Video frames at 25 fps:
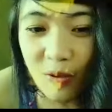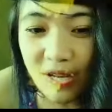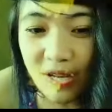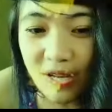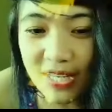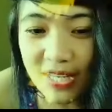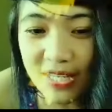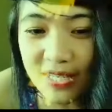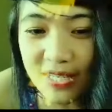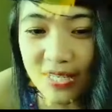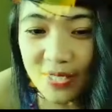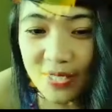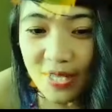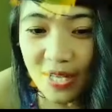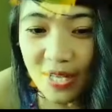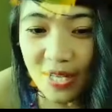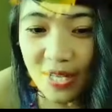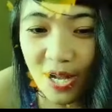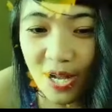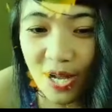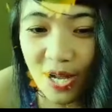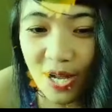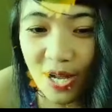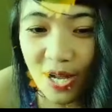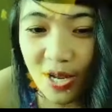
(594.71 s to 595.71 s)
What
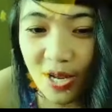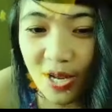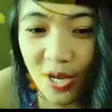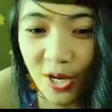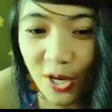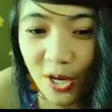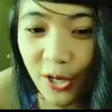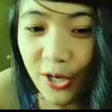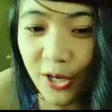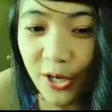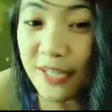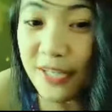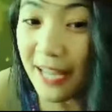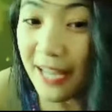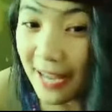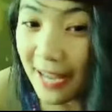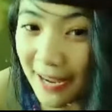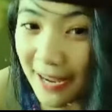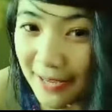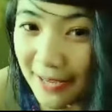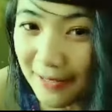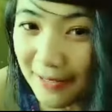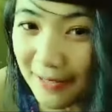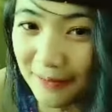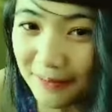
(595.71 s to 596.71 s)
is uh, her
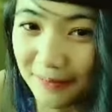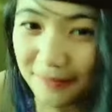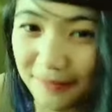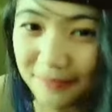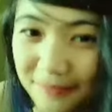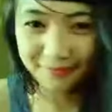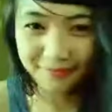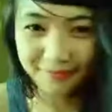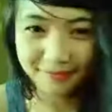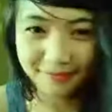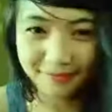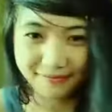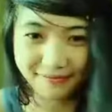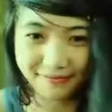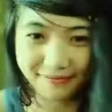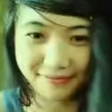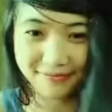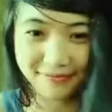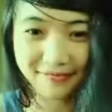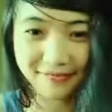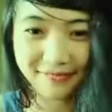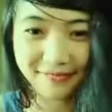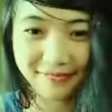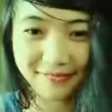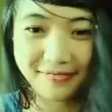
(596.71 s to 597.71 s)
name?
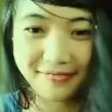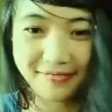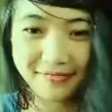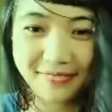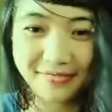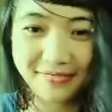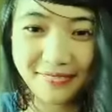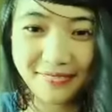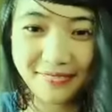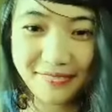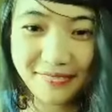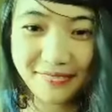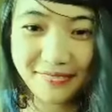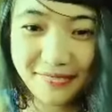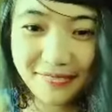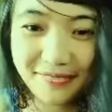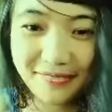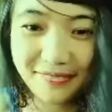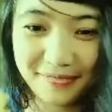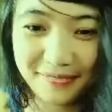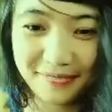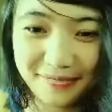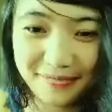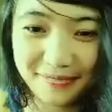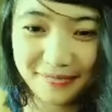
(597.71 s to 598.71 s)
Her name is
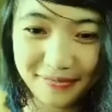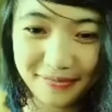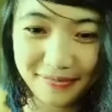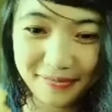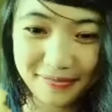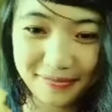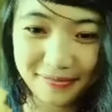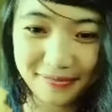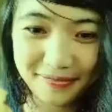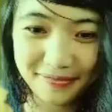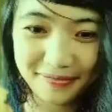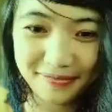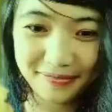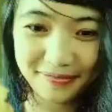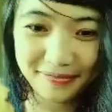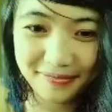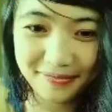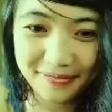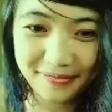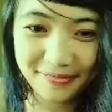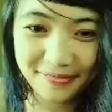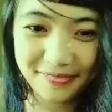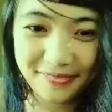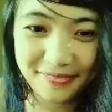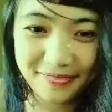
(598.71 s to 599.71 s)
Columba.
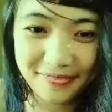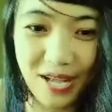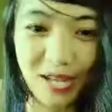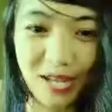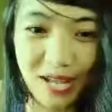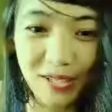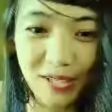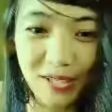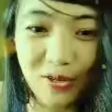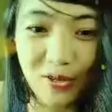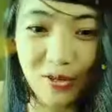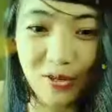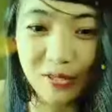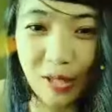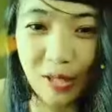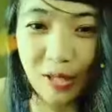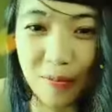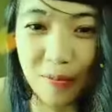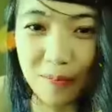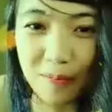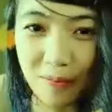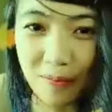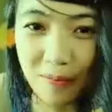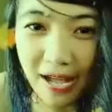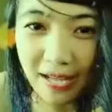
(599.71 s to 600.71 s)
Columba.
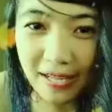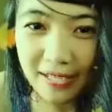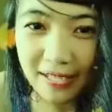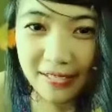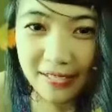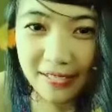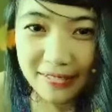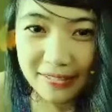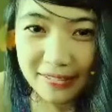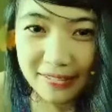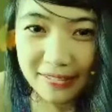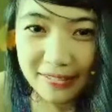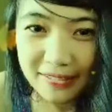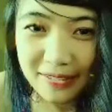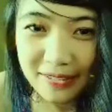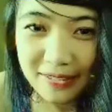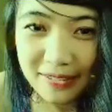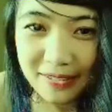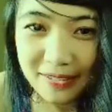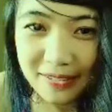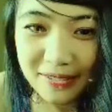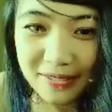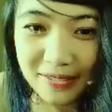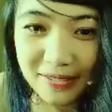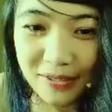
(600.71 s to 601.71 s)
Columba.
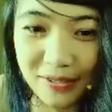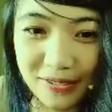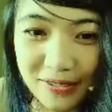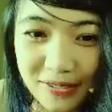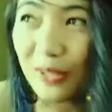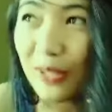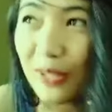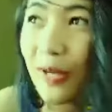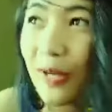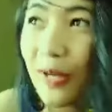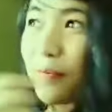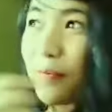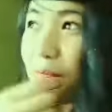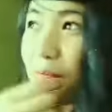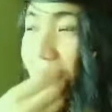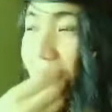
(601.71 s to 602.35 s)
Columba.